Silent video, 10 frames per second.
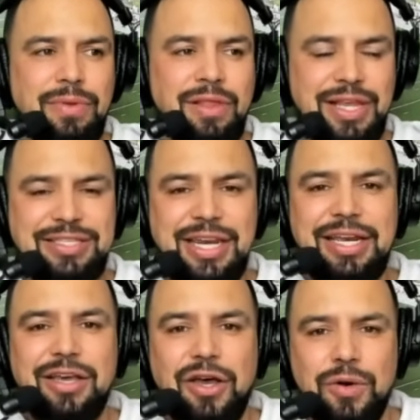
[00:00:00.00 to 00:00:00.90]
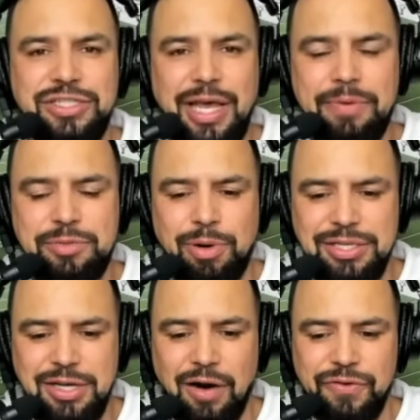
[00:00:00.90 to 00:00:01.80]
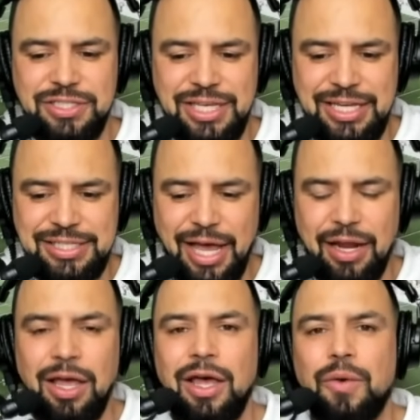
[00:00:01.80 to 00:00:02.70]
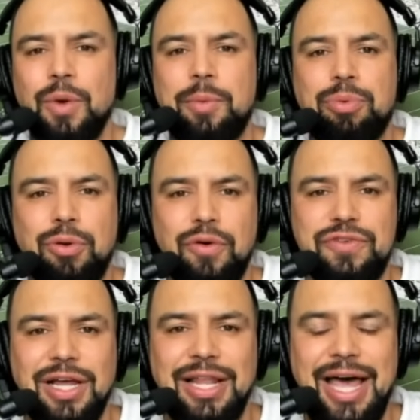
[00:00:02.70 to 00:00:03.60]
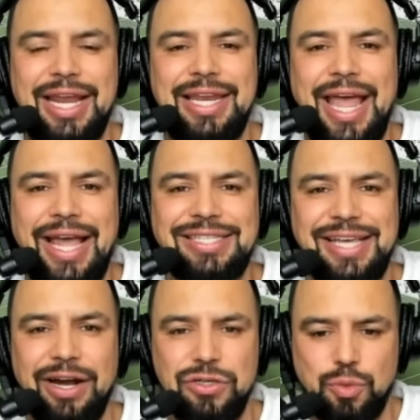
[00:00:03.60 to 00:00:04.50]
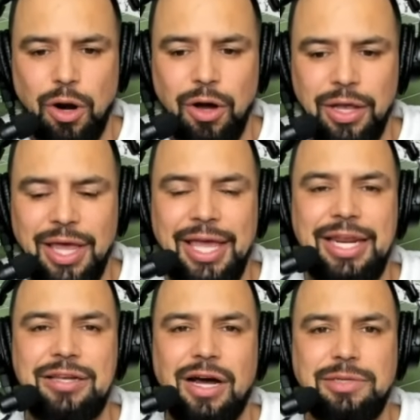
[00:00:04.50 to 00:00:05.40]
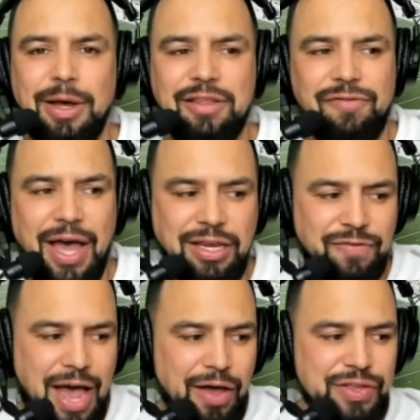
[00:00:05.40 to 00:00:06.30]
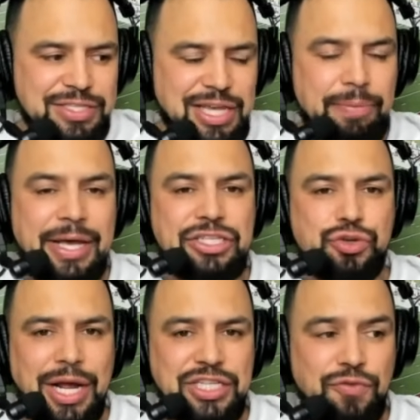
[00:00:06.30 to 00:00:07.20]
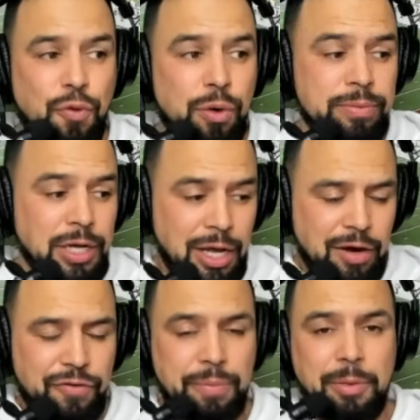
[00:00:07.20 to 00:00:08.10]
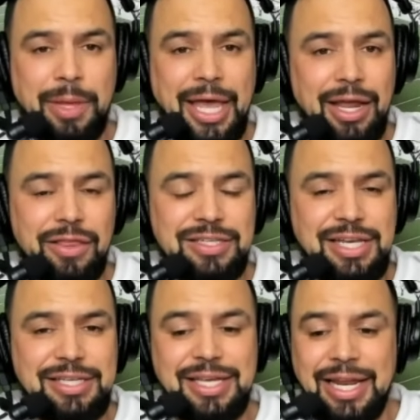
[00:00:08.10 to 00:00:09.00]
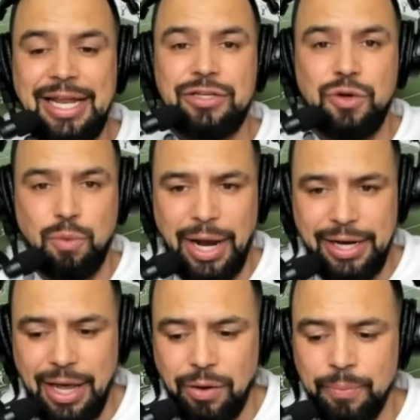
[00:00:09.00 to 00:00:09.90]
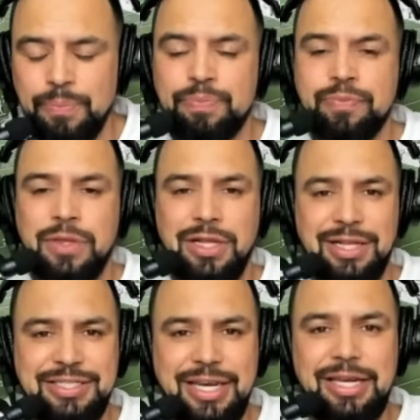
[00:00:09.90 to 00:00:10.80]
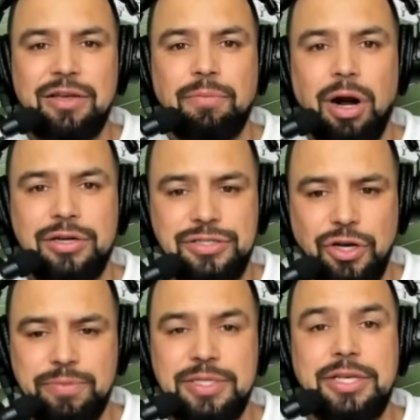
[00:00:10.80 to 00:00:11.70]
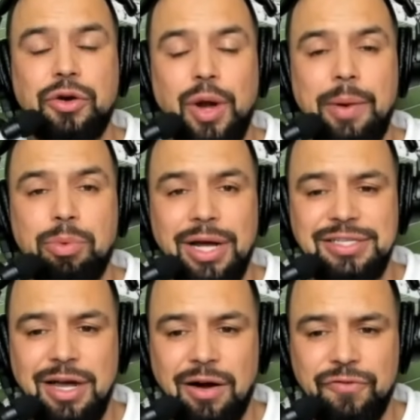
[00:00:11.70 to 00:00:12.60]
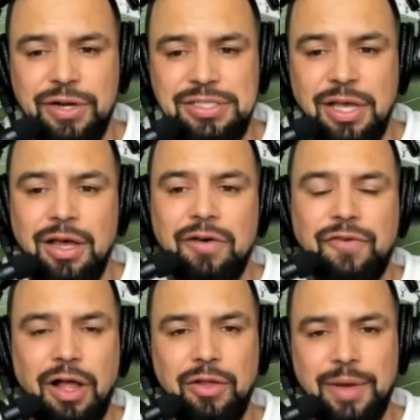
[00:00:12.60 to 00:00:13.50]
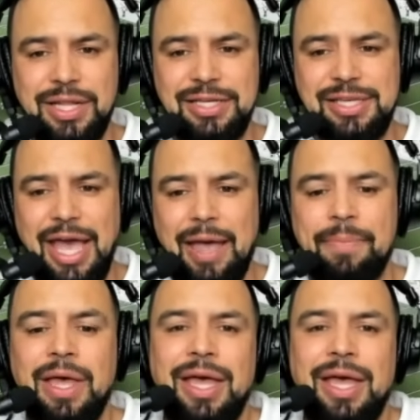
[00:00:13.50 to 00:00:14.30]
Listening to Coach Saban's press conference, he said, "We proved a lot of naysayers wrong." And he talked about the fact of how this team has transformed from the beginning of the season to right now. Listening to Mark Stoops, it's a great press conference following this game.